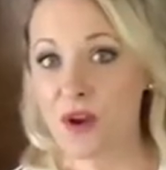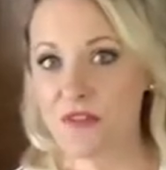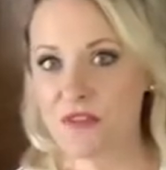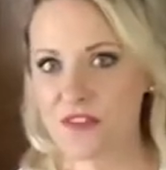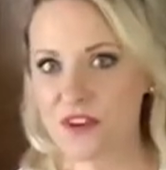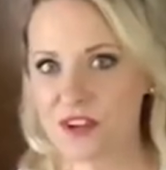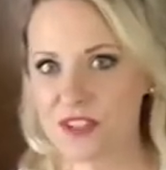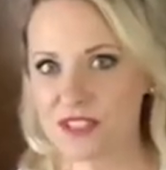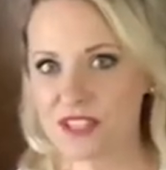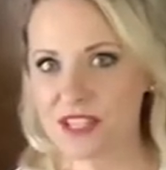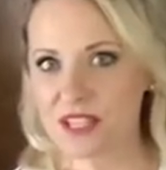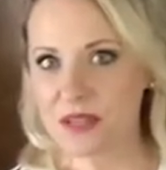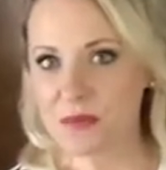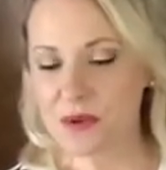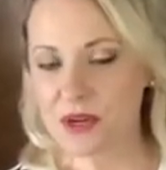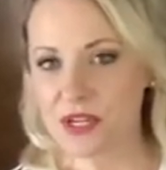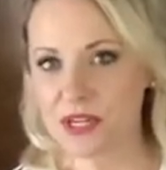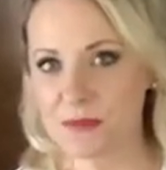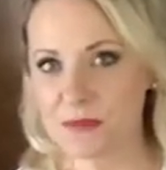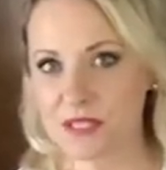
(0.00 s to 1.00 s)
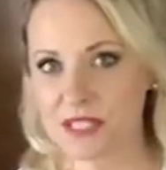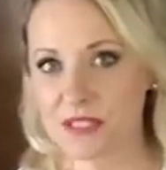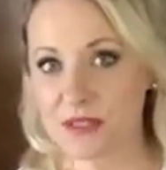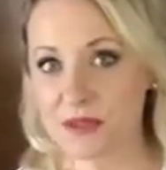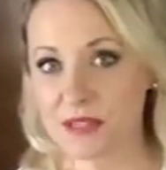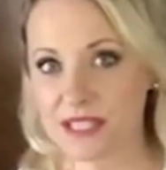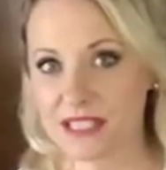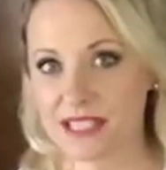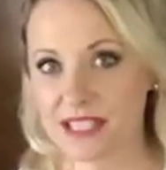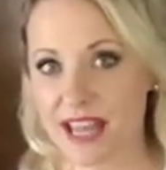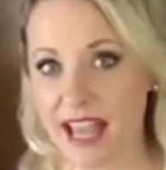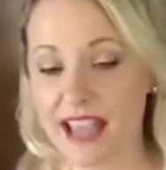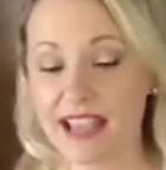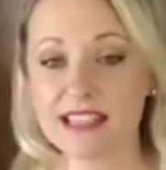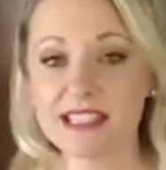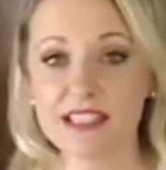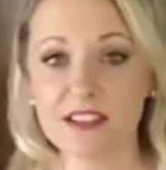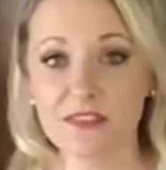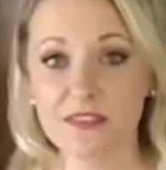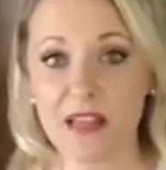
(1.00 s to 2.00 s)
first thing that we're going to be doing today
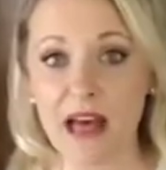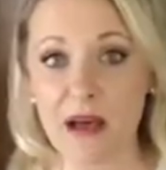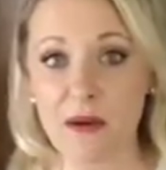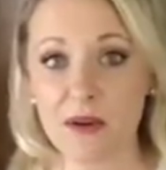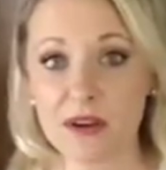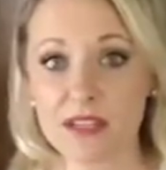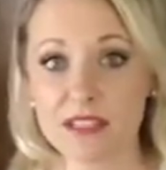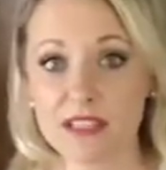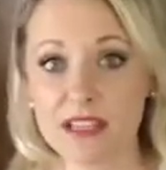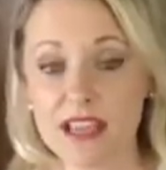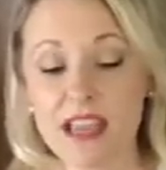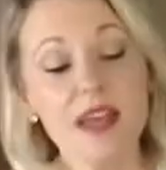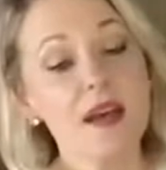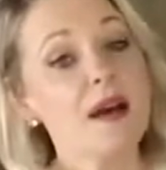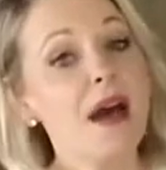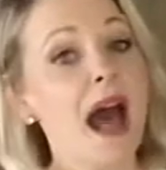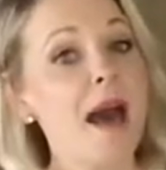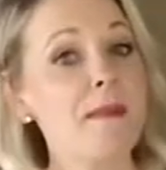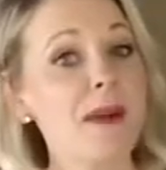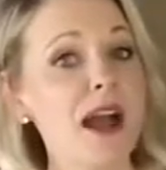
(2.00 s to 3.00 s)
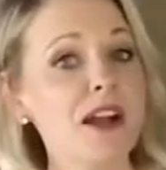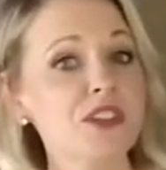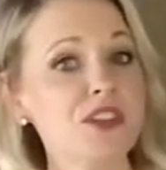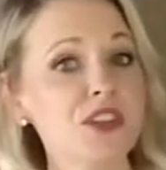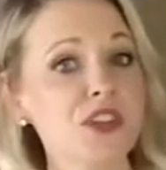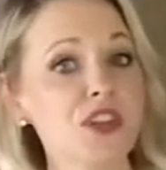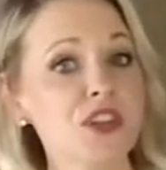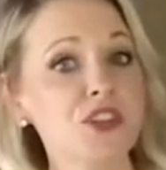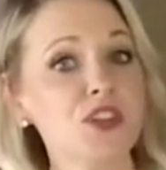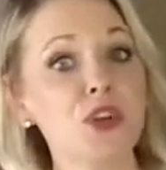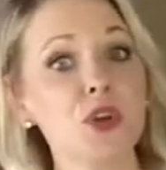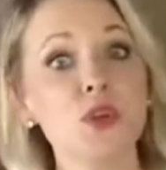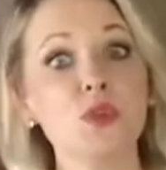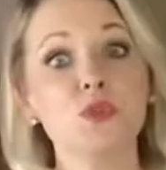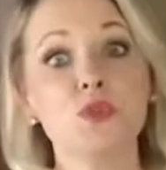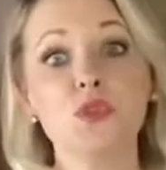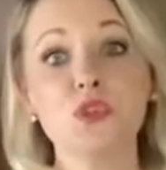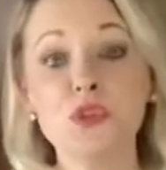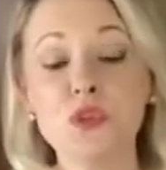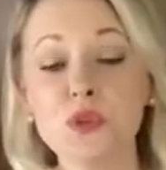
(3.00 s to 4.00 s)
is the flowers. I'm actually going to show you
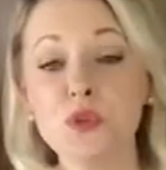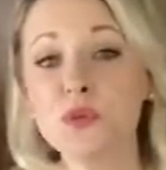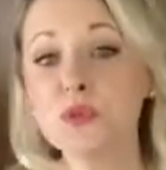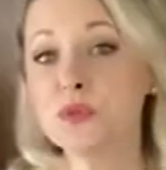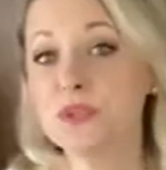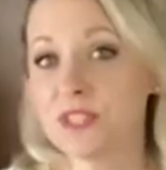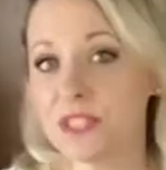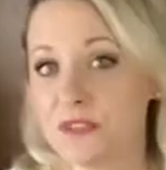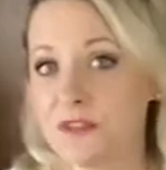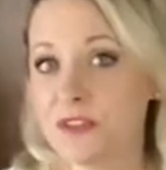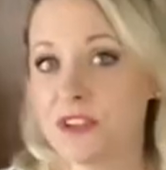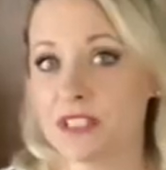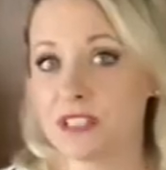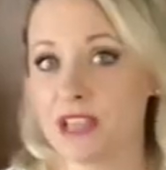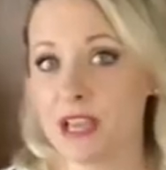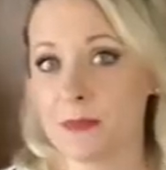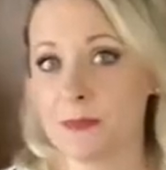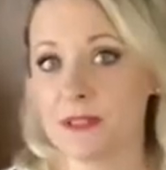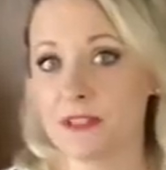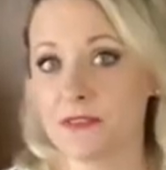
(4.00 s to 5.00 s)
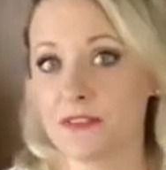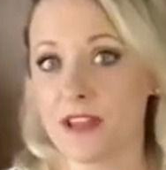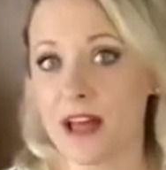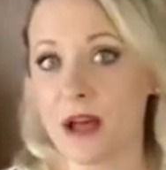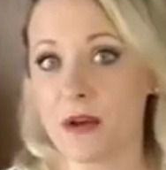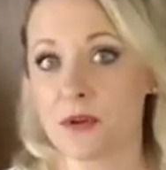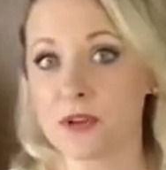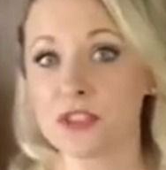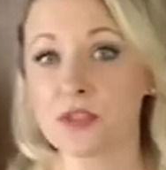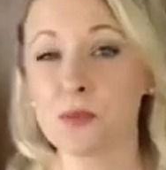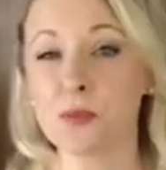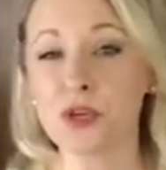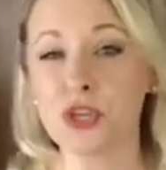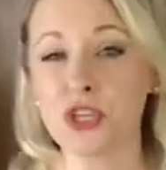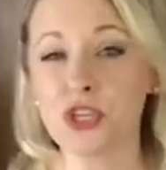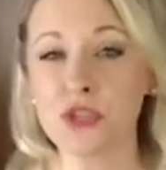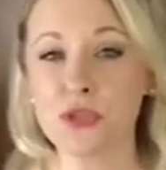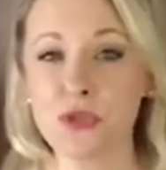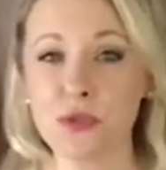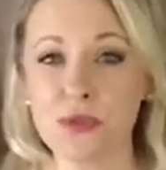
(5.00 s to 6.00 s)
2 different types of flowers, and we're
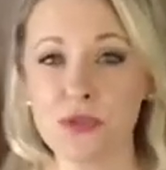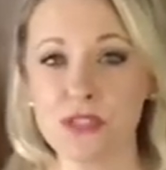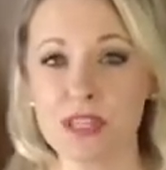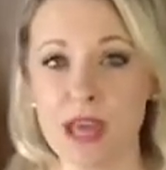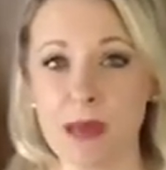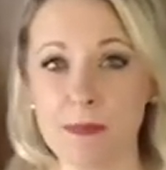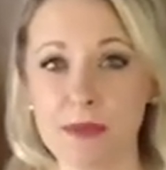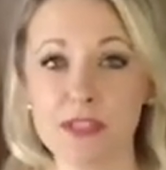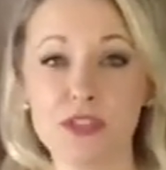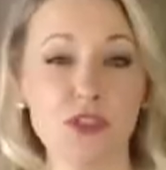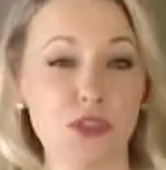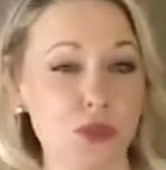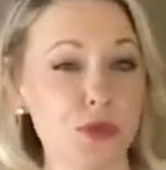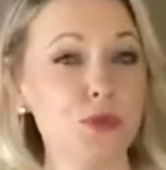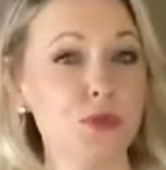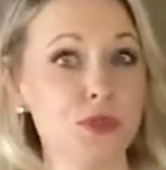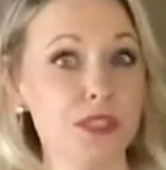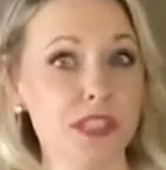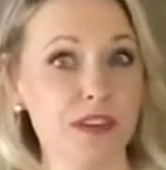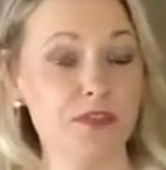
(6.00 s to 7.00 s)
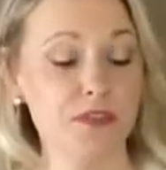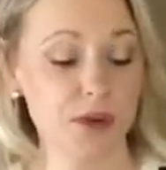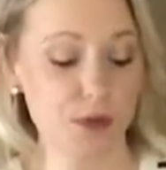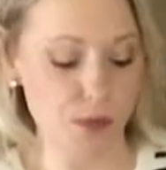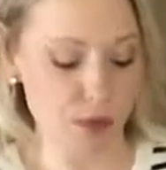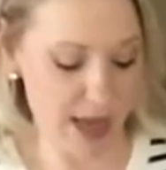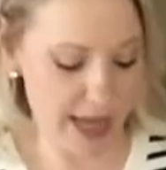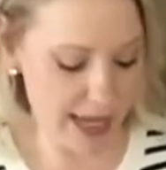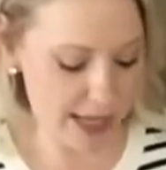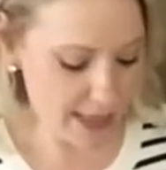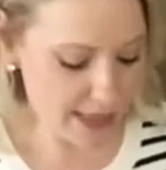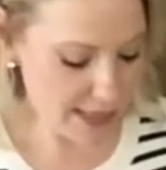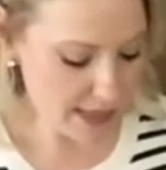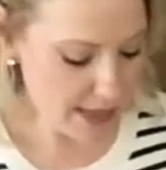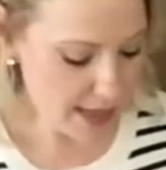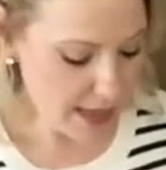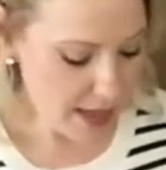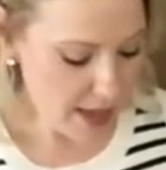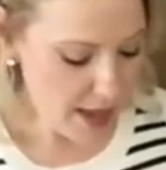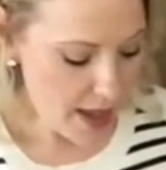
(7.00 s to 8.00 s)
going to use them 2 different ways.
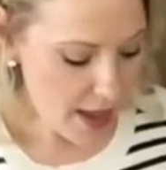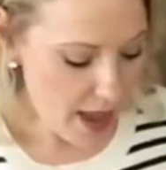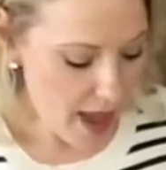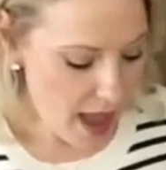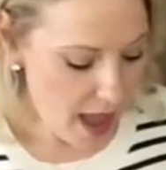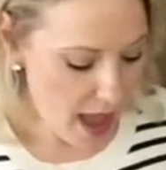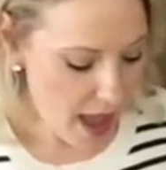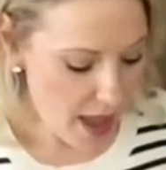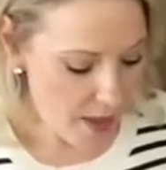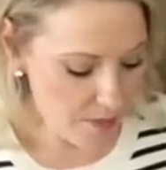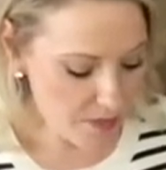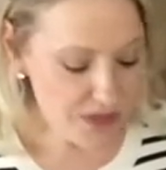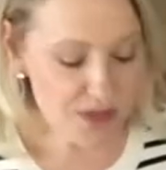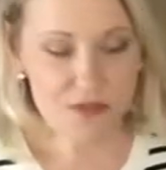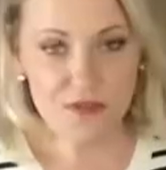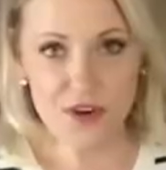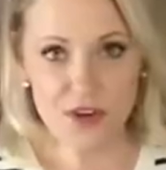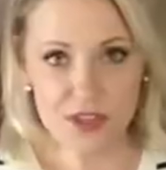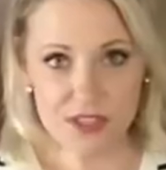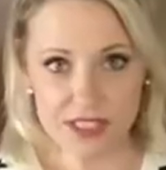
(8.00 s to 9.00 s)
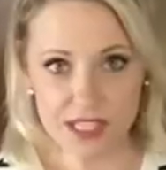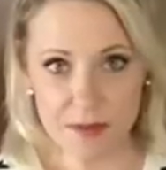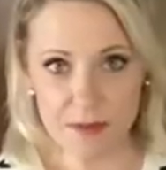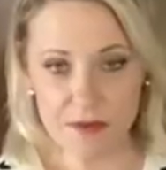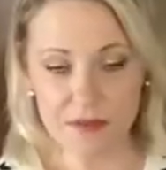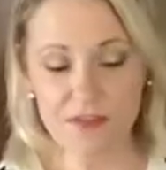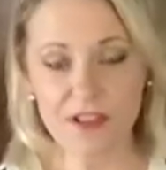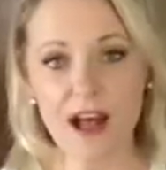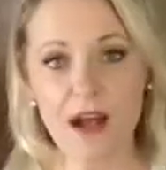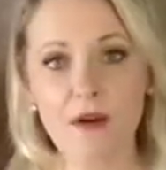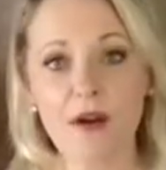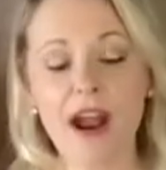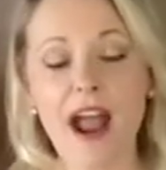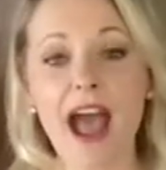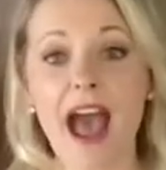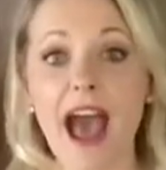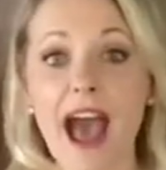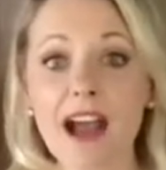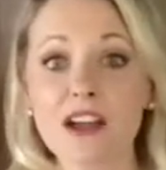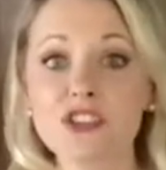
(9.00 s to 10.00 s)
The first type of flower
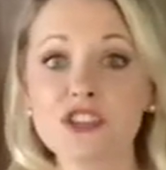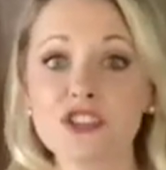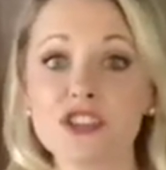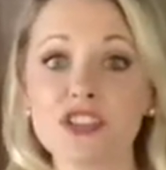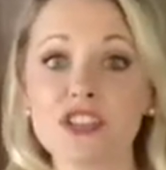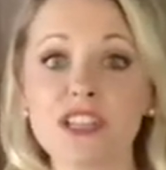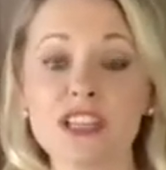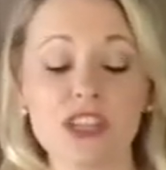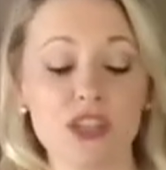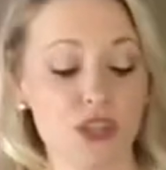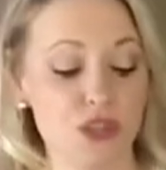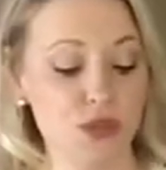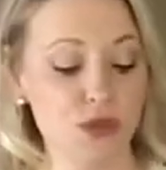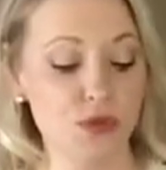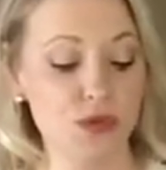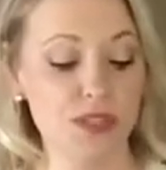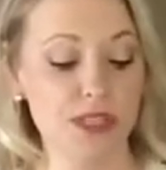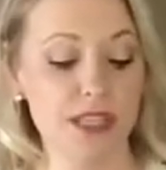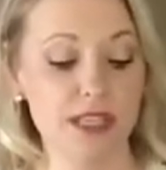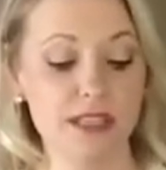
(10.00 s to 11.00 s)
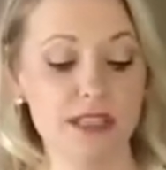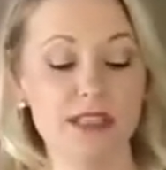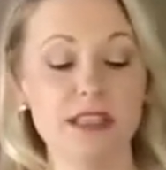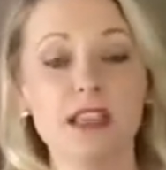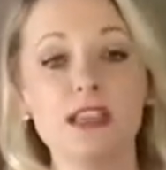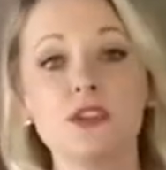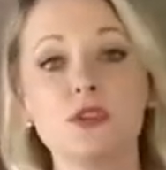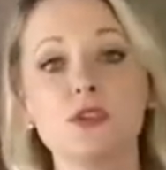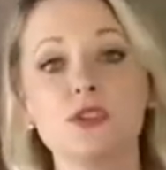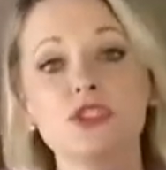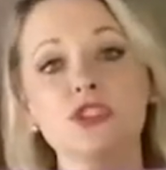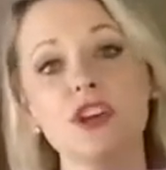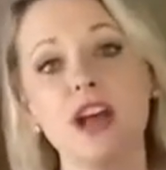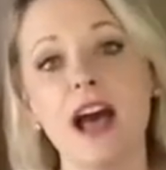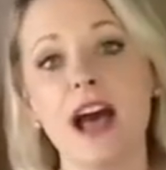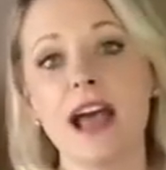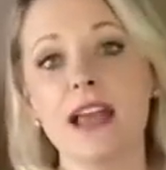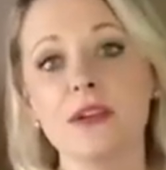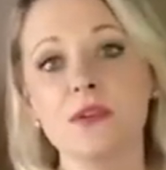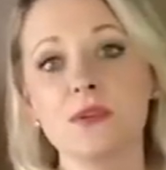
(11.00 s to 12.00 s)
actually uses your
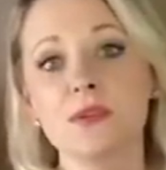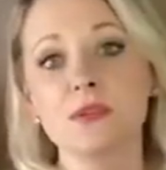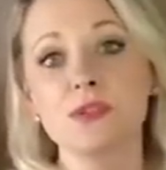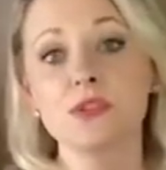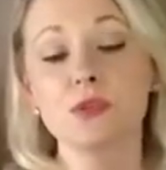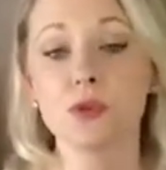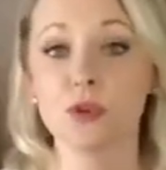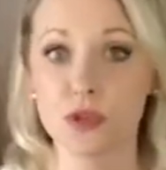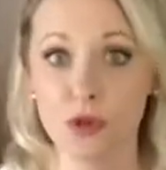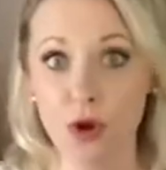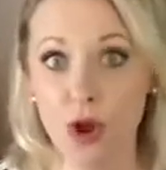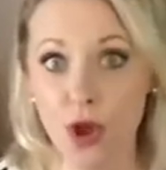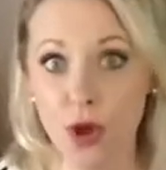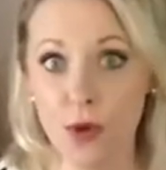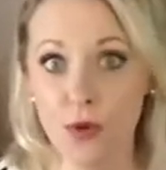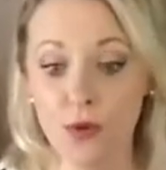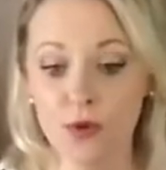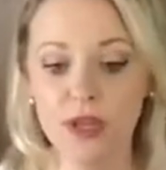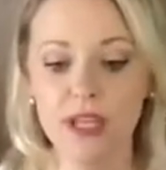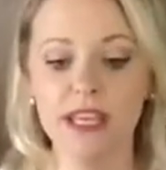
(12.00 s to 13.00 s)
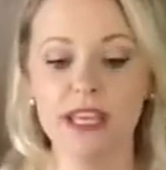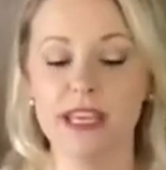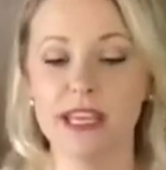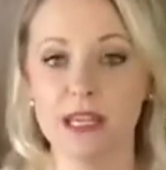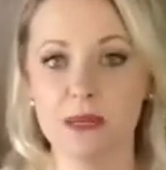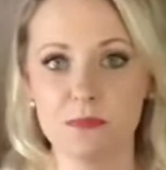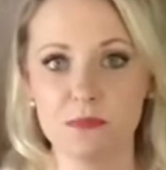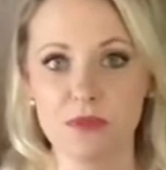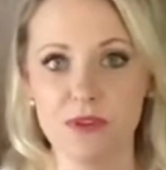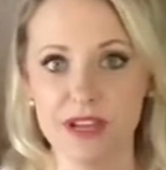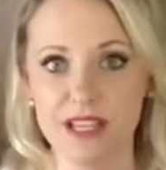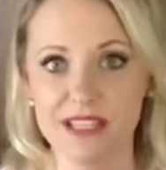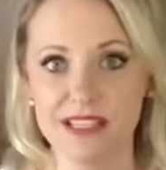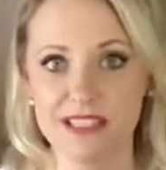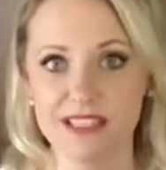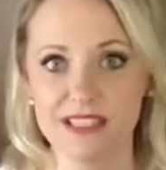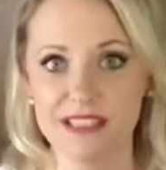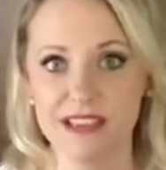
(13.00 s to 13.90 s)
child's or your own handprints.